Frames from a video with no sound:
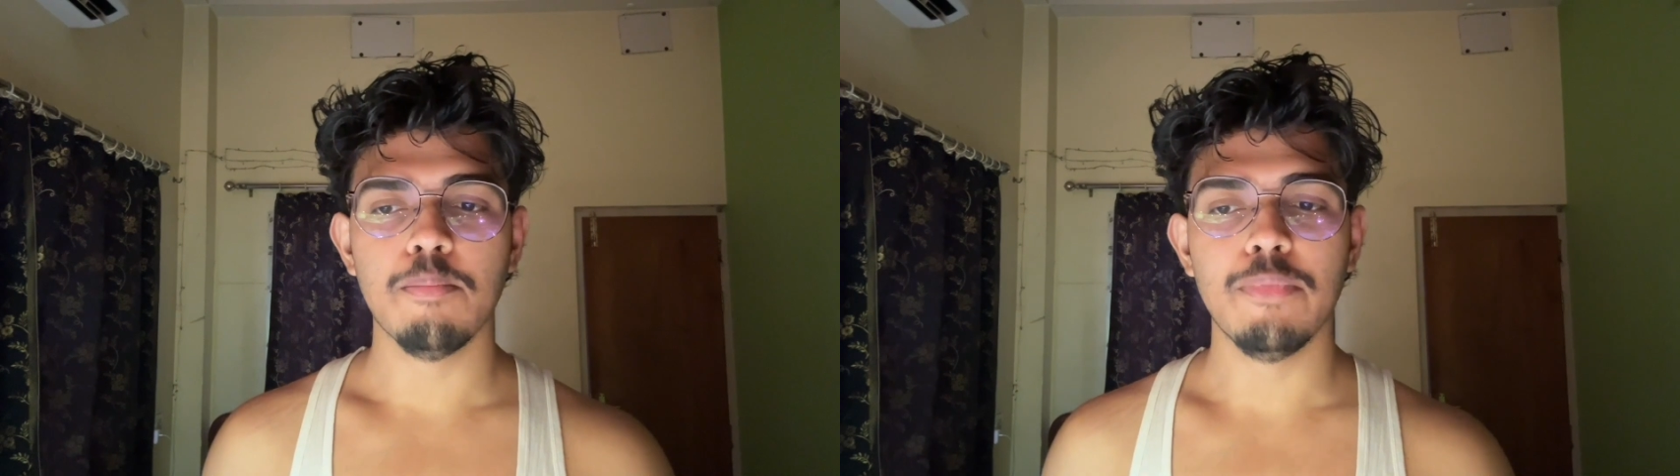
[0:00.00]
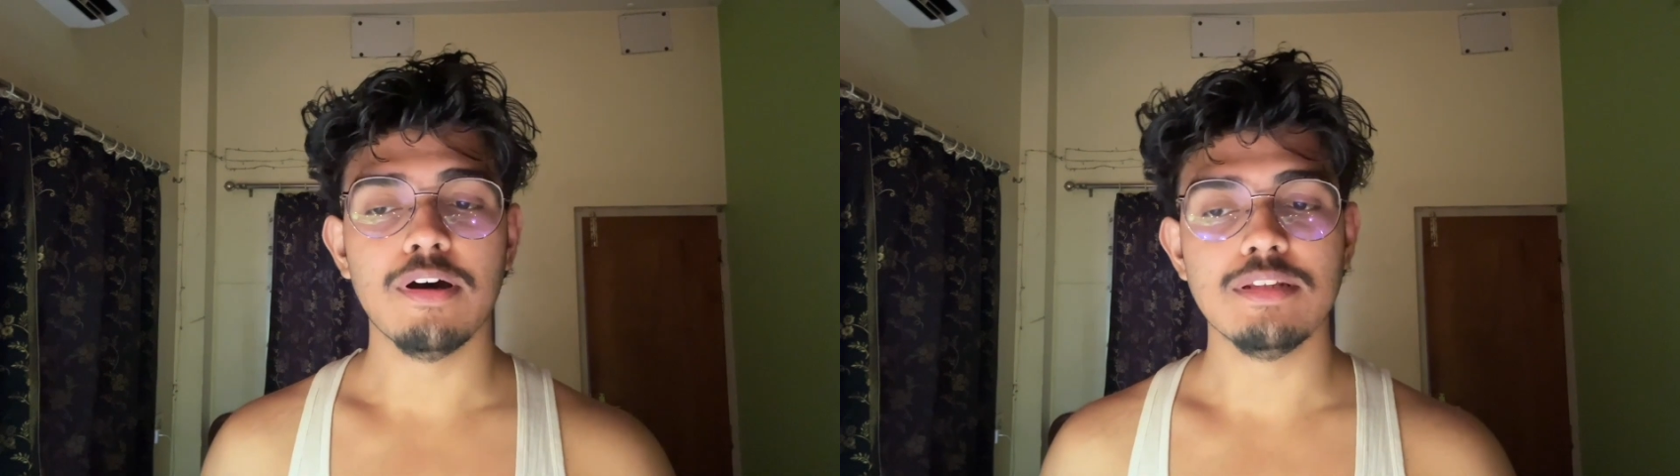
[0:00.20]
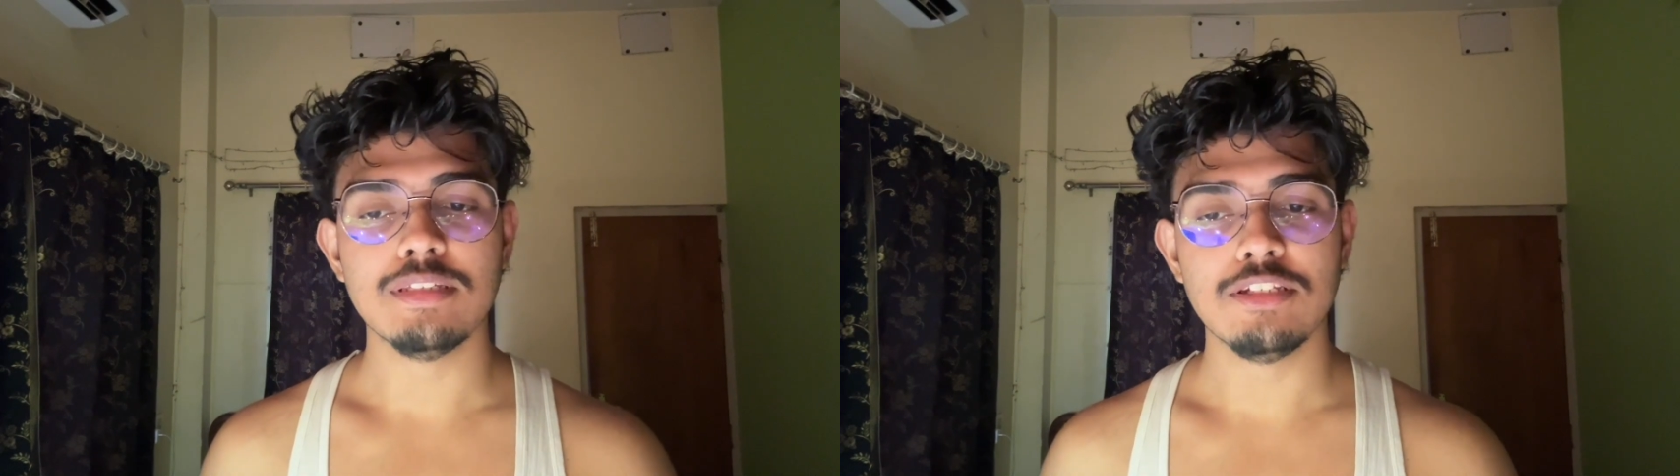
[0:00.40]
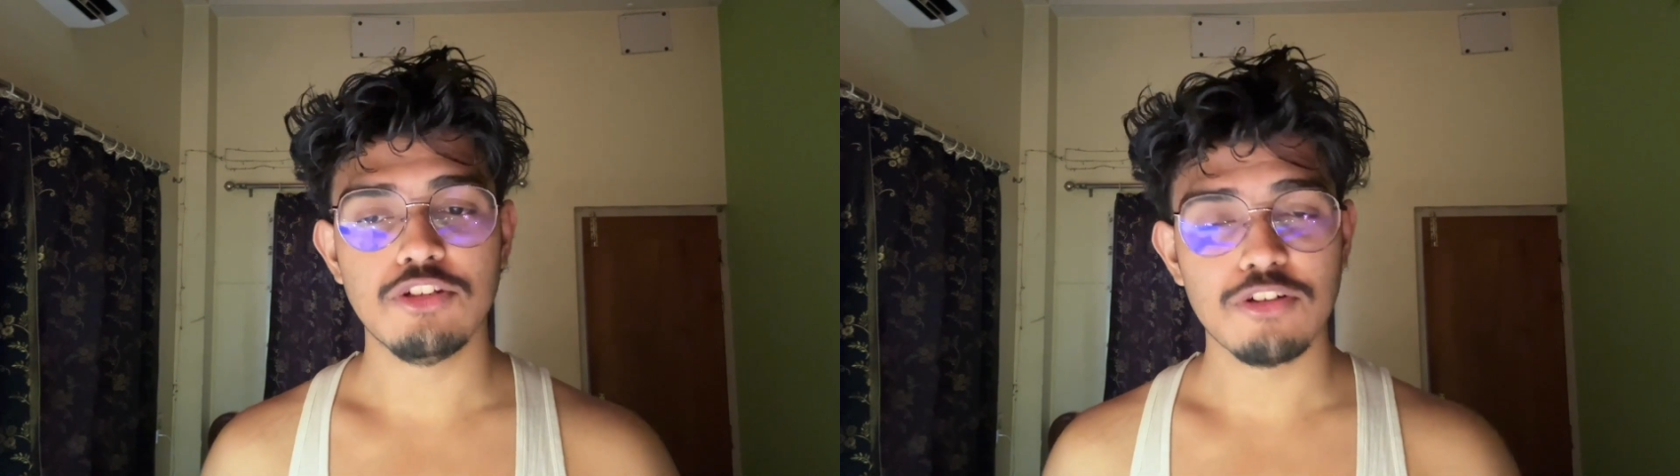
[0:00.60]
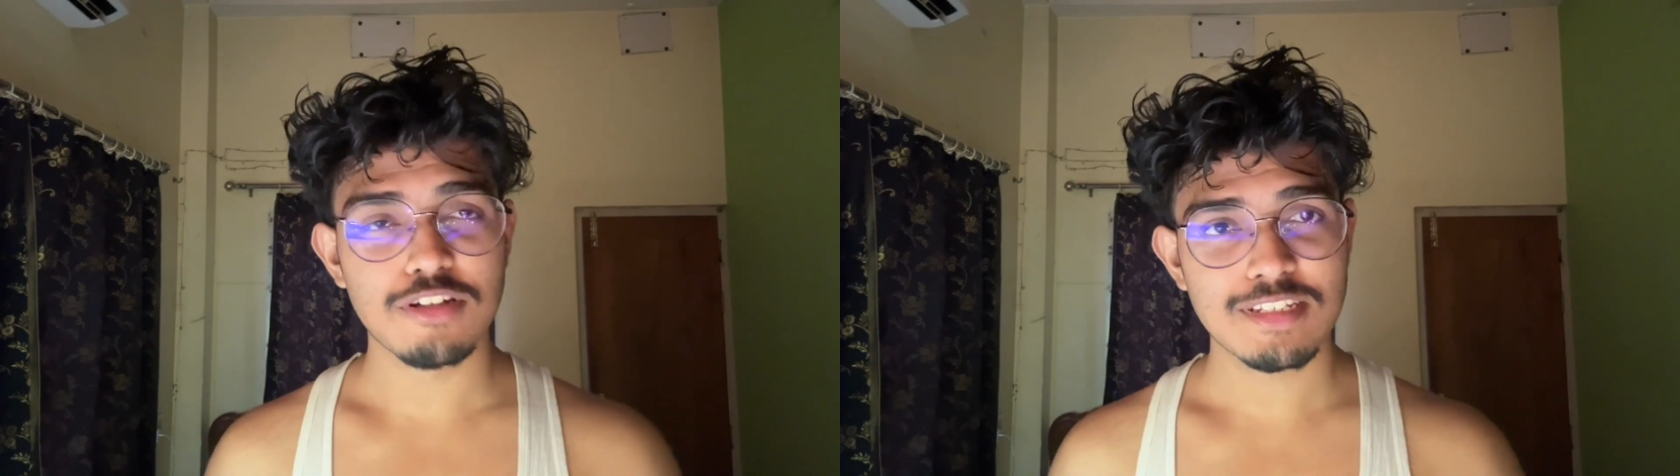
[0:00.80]
But
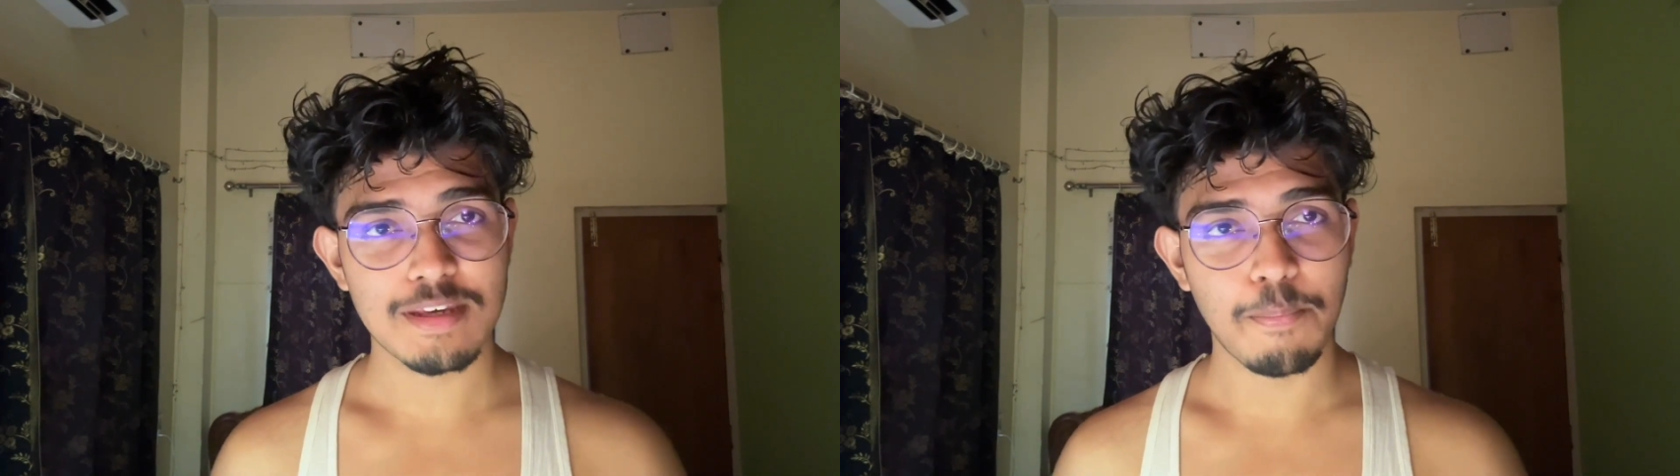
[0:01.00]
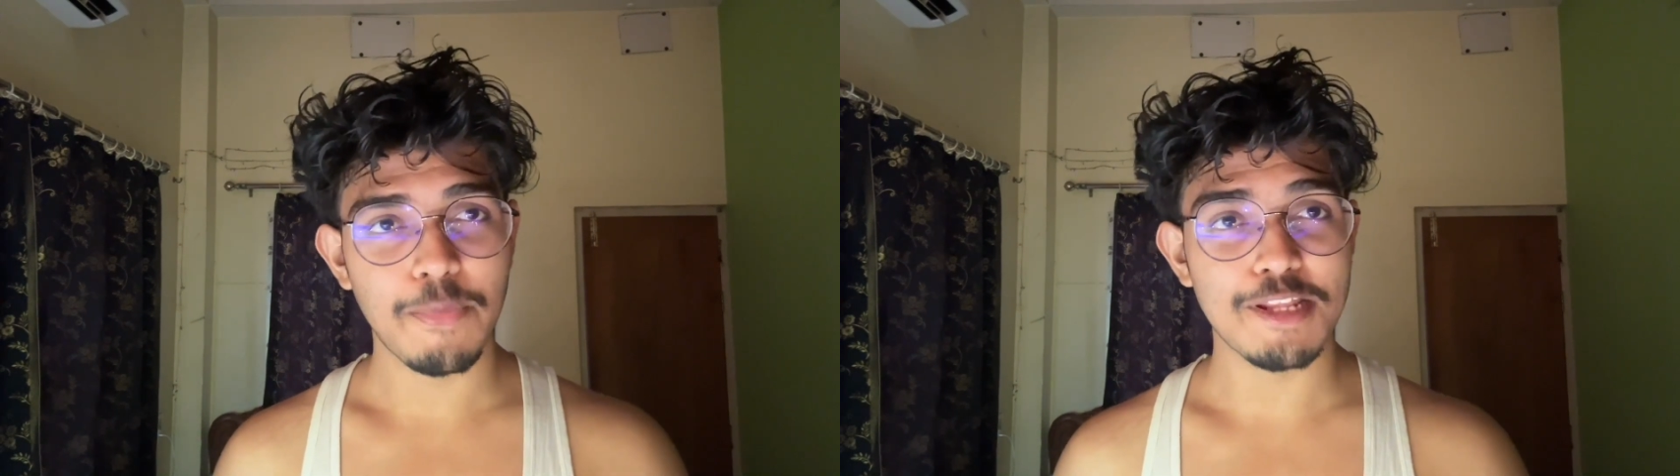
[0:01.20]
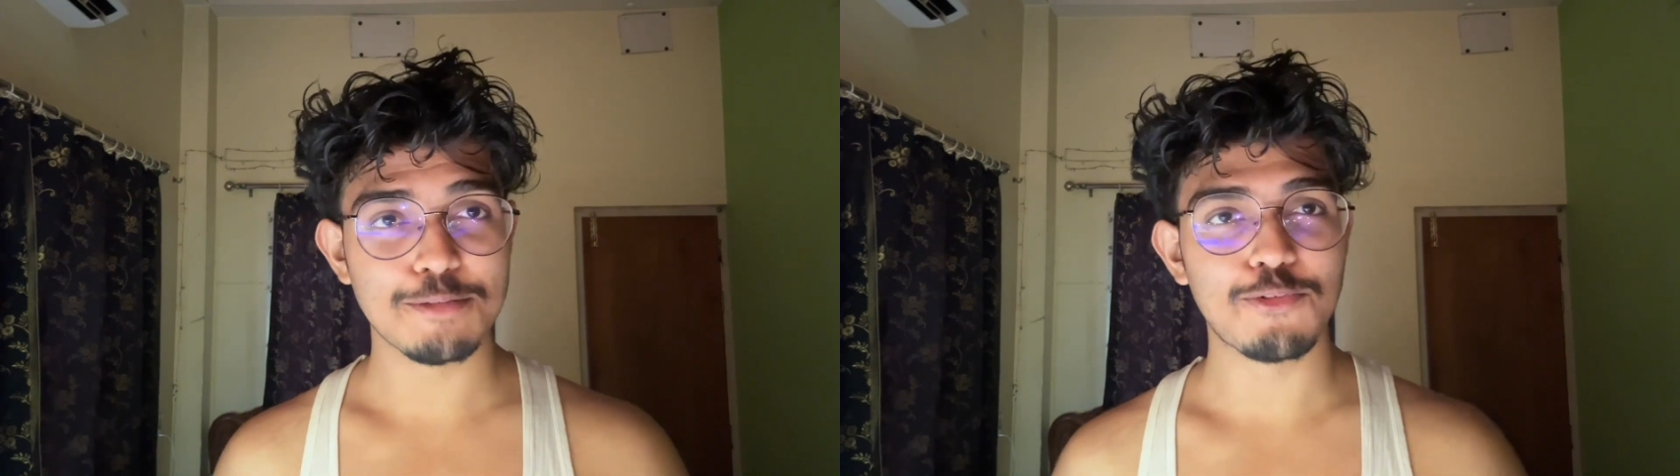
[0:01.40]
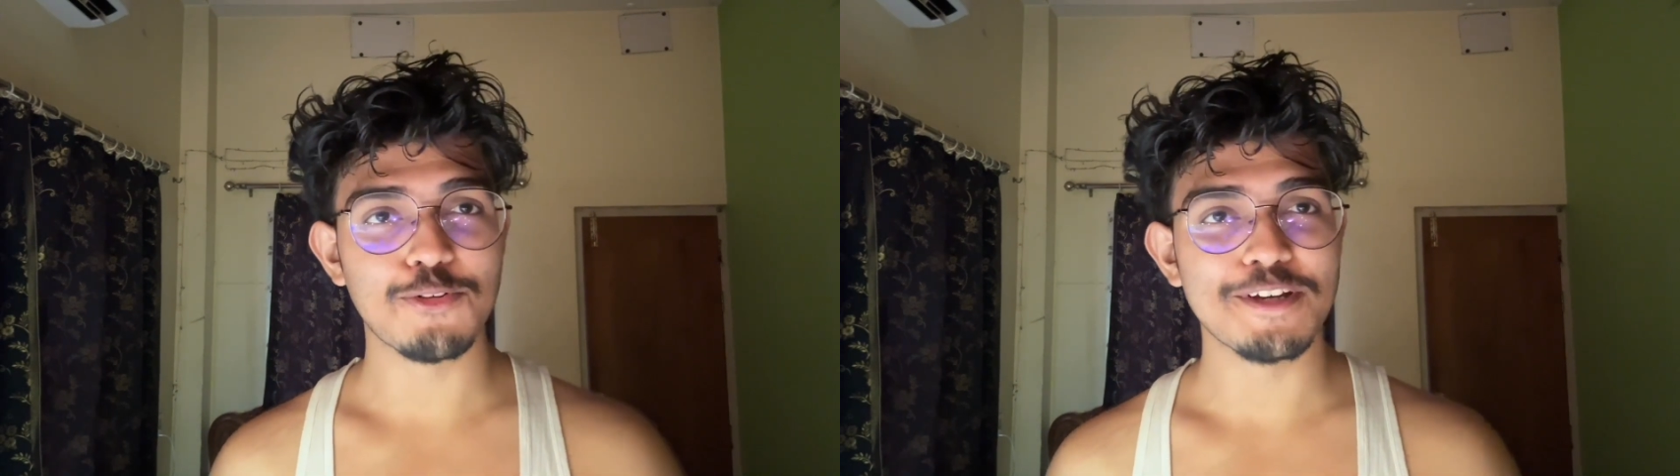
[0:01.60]
just minutes before